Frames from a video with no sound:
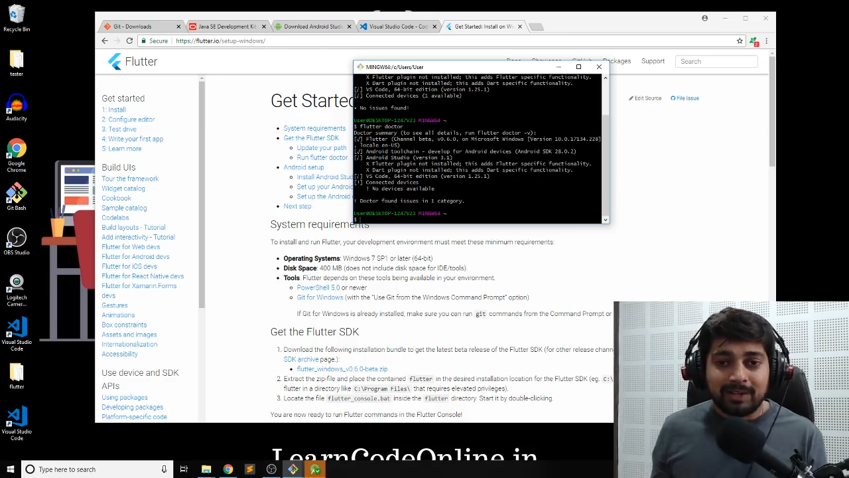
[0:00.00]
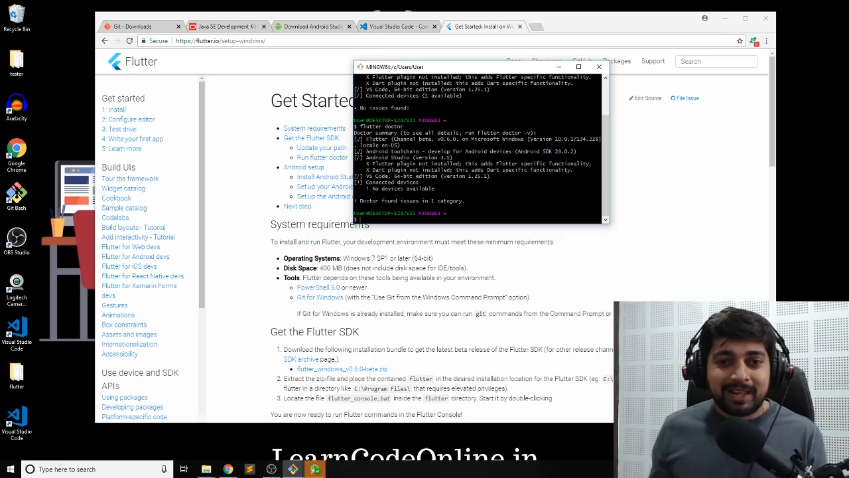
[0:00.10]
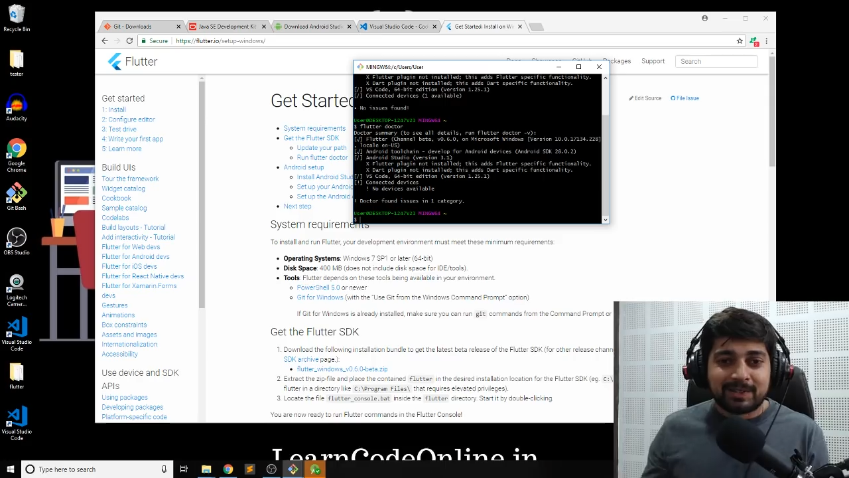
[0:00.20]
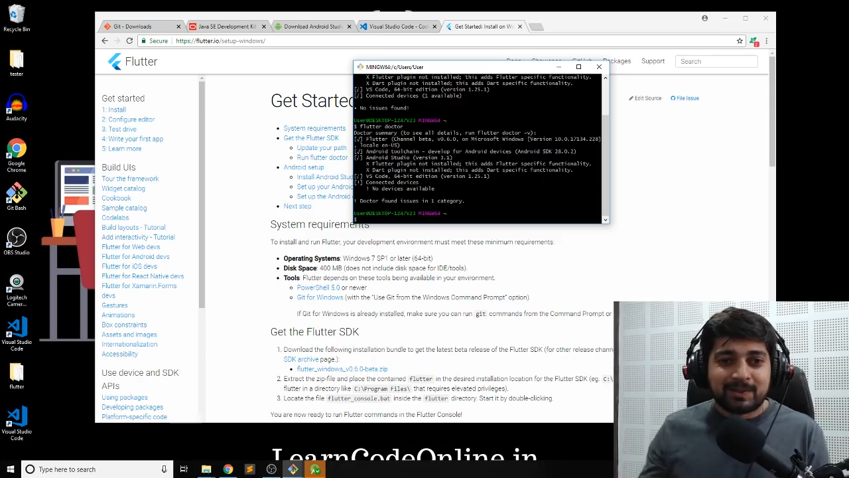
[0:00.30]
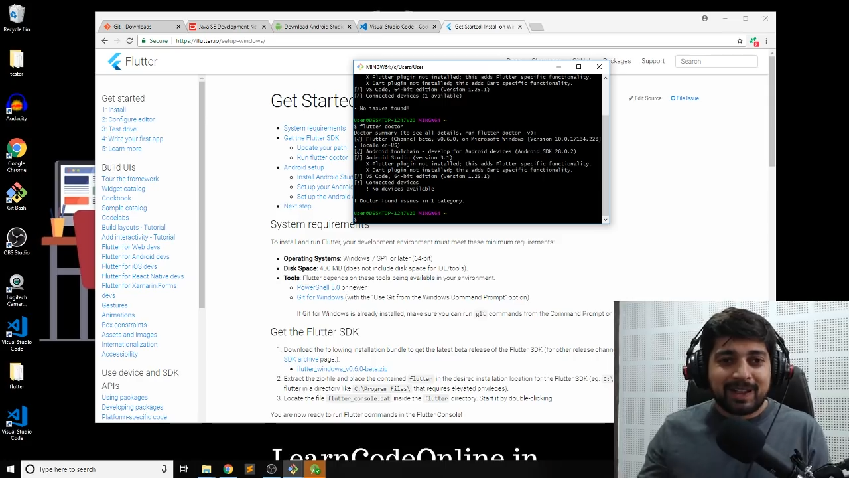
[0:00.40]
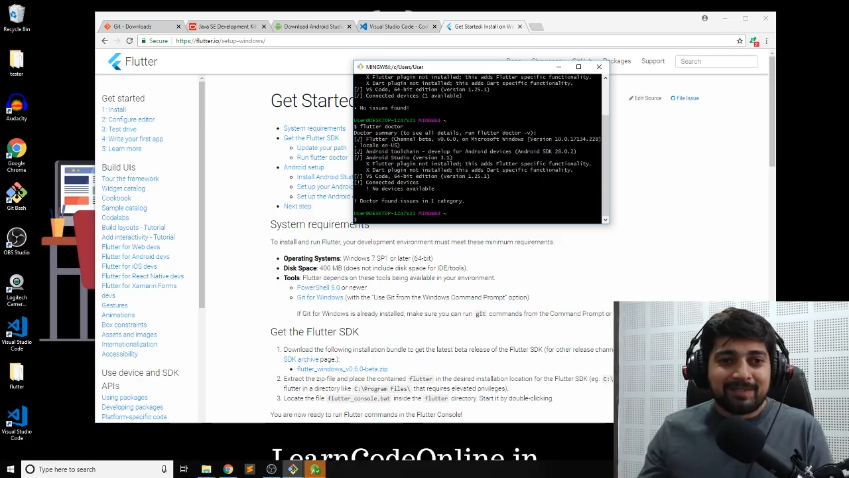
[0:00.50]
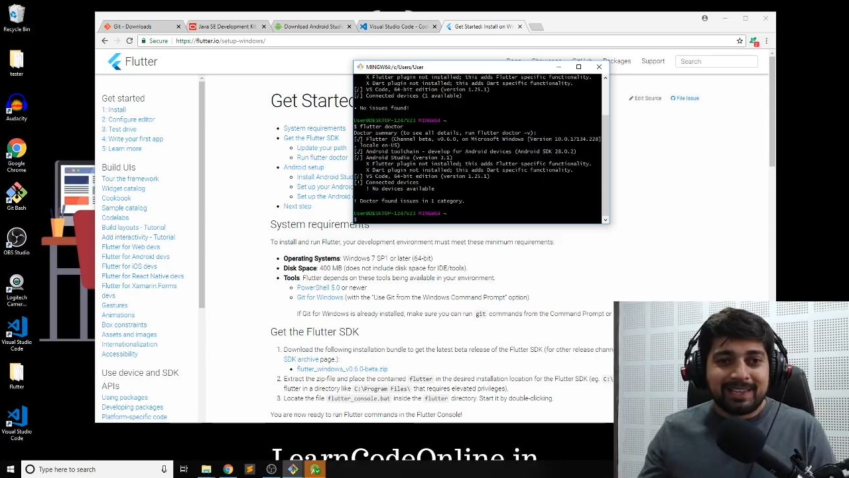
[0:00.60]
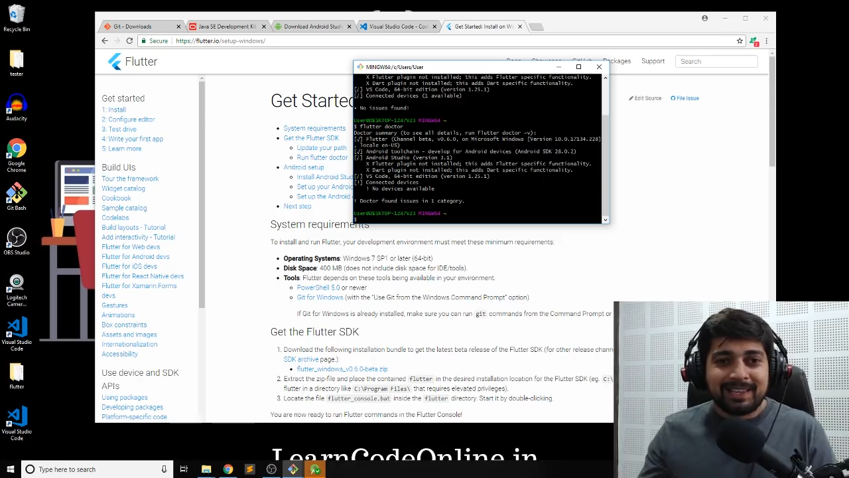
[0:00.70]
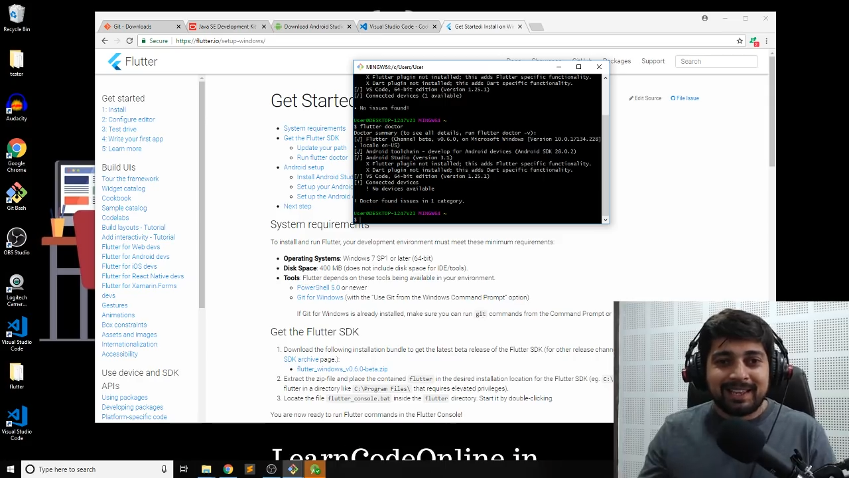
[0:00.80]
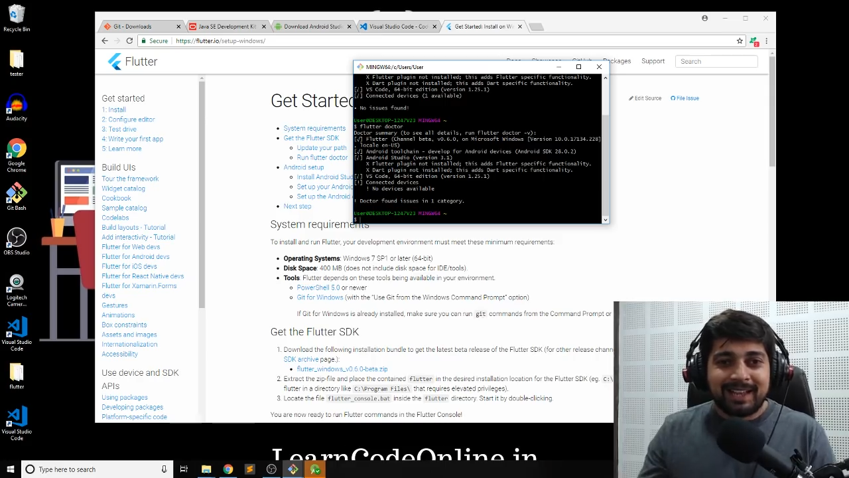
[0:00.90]
And that's why
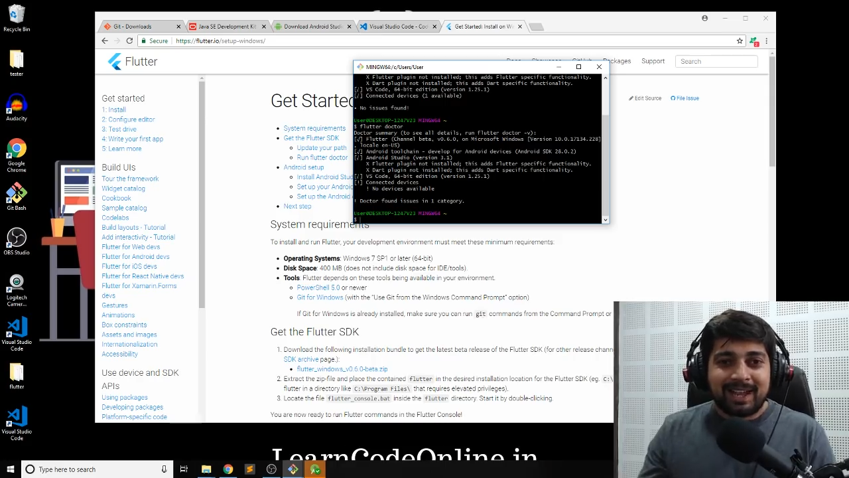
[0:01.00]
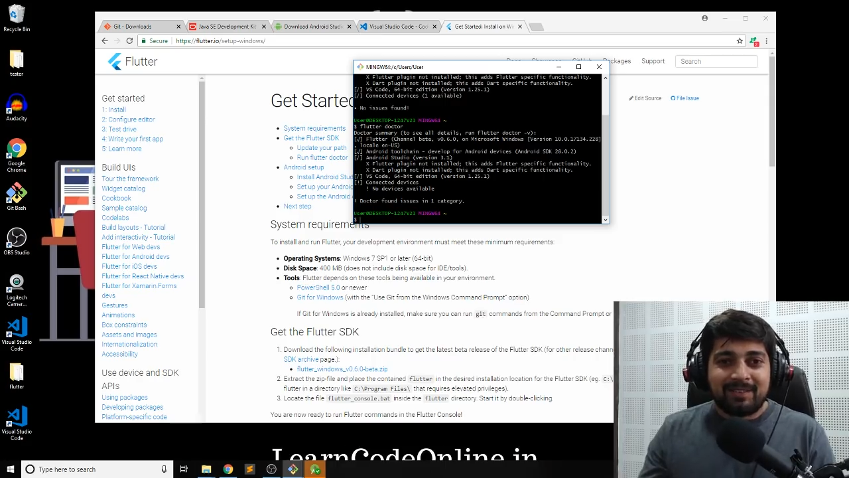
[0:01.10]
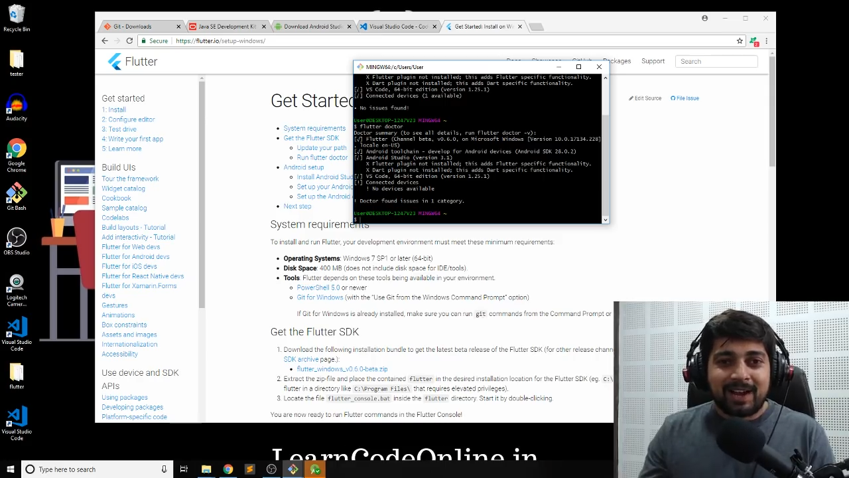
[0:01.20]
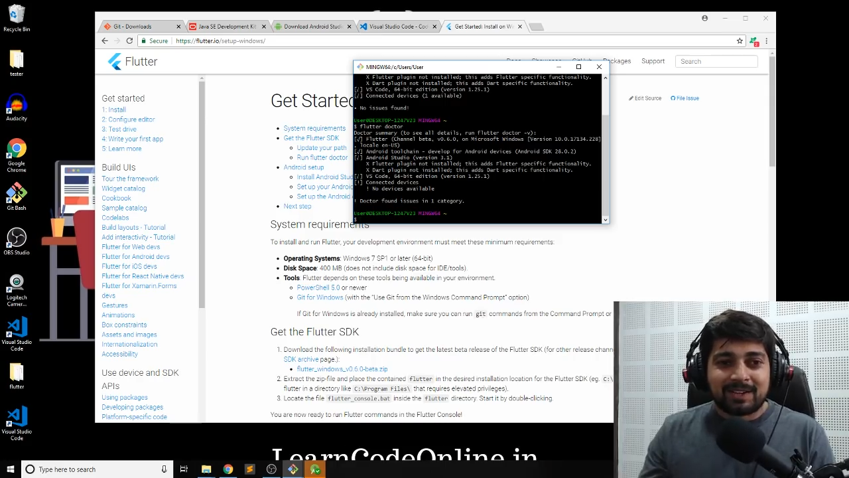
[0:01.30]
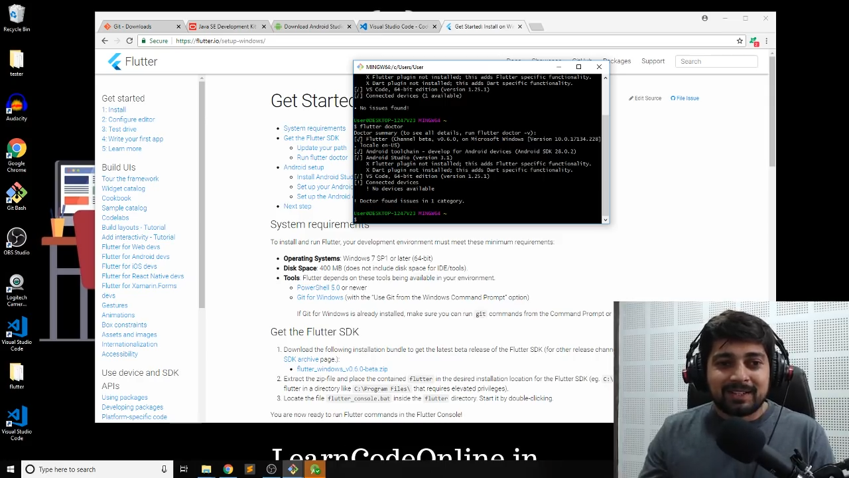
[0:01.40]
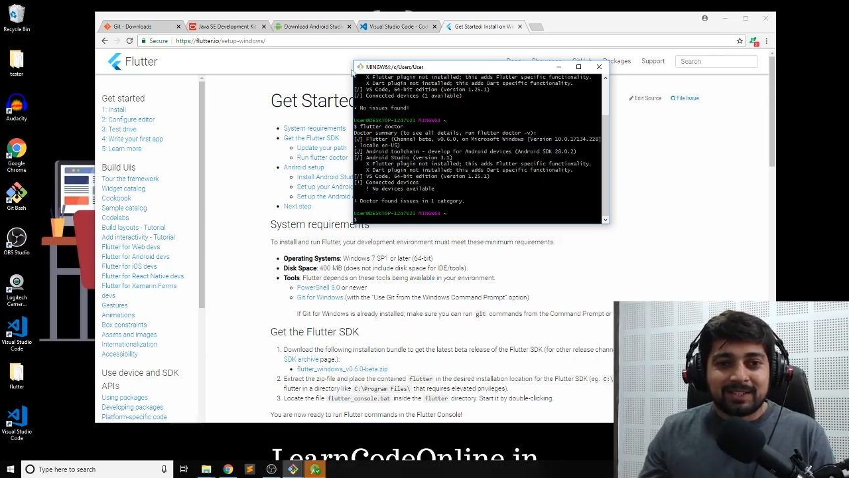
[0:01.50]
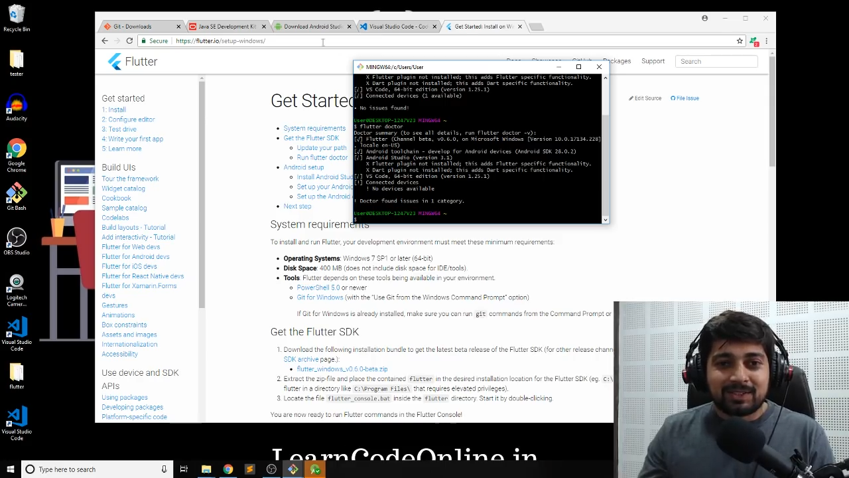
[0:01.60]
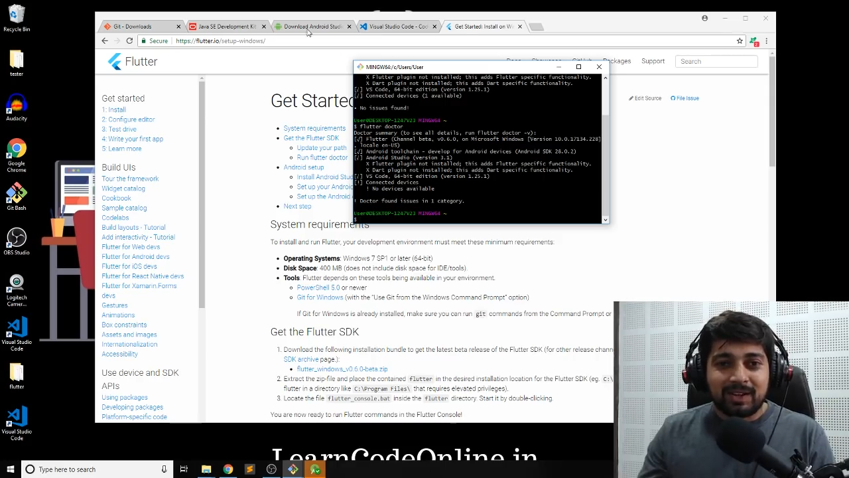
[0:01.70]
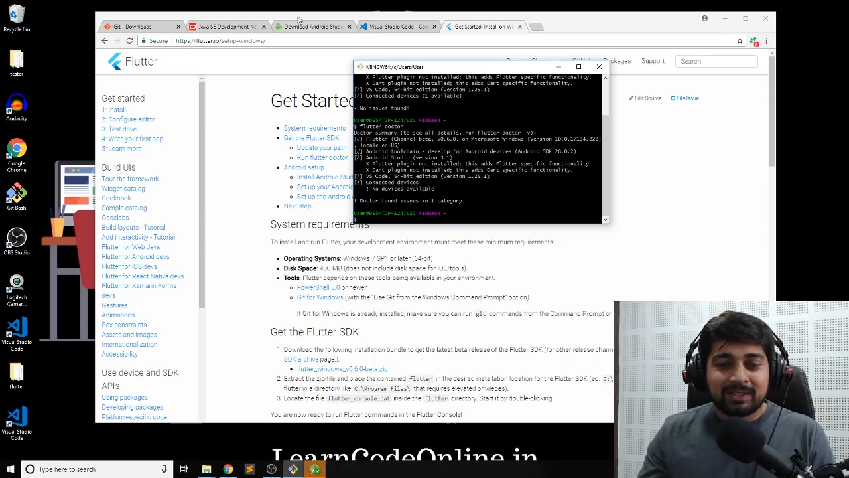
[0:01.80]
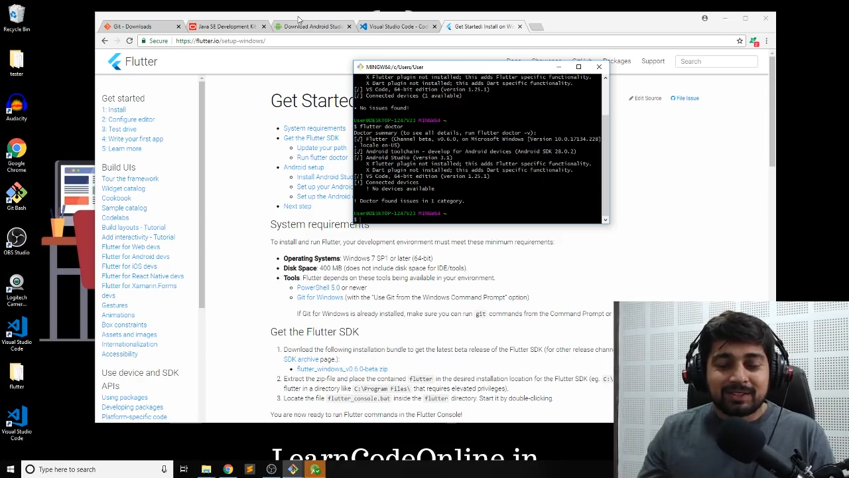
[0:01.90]
we have actually installed.